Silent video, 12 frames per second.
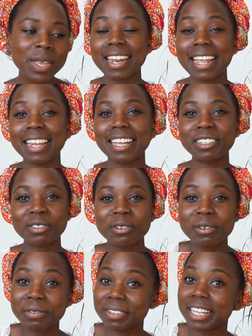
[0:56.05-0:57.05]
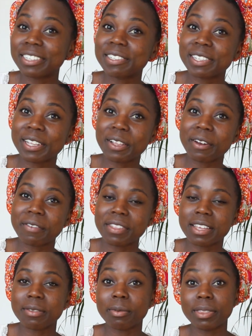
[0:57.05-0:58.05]
And I like to reflect on a lot of
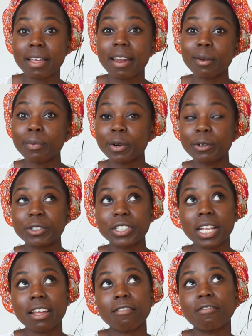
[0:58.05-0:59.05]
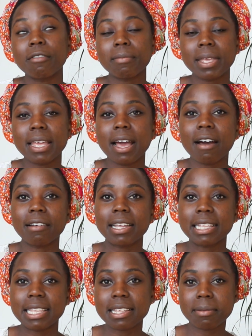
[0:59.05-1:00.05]
things with that approach. Like for me, how
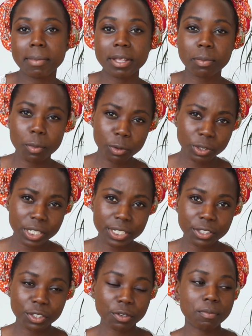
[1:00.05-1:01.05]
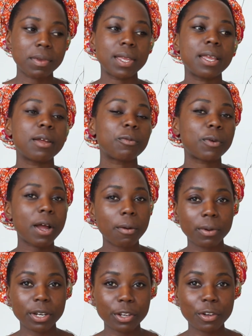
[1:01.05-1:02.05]
can this make more sense to me and where
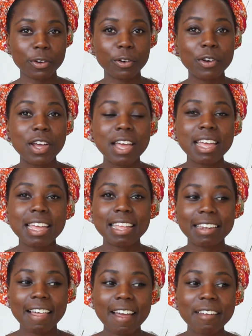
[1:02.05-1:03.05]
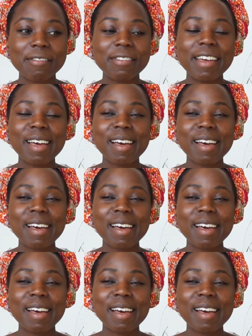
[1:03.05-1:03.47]
I want to go in life?